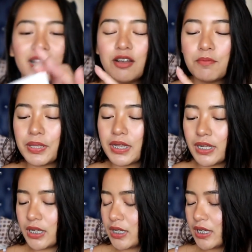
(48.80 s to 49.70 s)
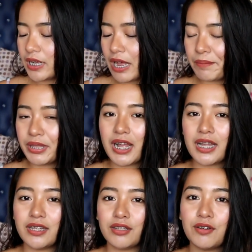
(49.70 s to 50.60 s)
Hindi ko pa talaga nagagamit
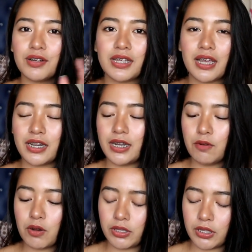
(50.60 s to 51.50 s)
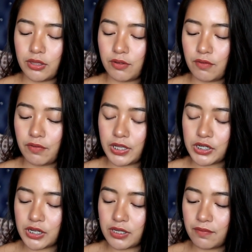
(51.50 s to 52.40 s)
lahat ng to, kasi I really wanted to
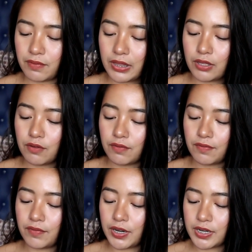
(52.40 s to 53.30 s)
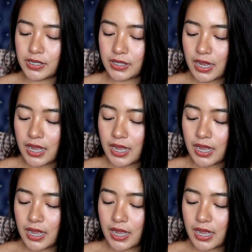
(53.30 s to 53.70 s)
finish this video first.